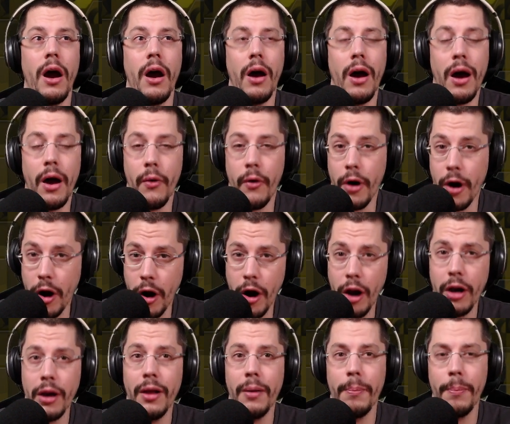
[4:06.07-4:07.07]
are
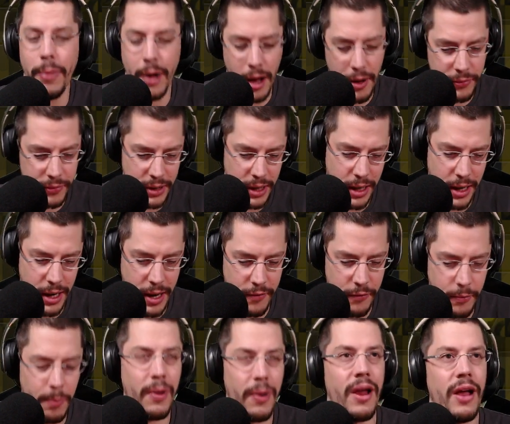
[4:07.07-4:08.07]
all buffed and have
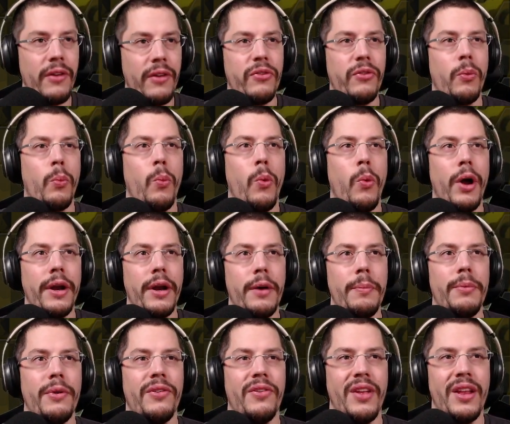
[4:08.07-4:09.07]
plus
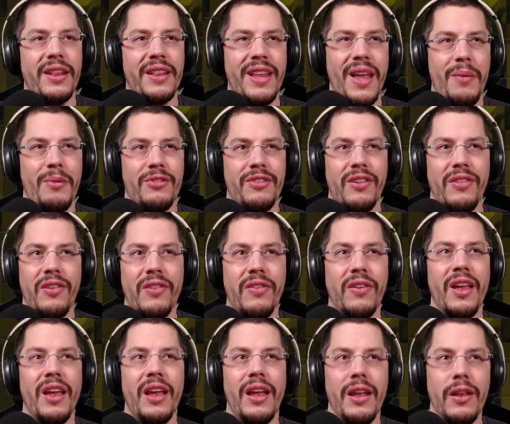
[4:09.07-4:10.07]
100% damage. This is
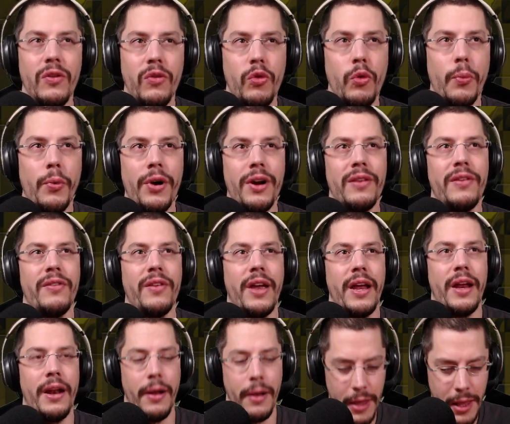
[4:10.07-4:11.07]
super insane.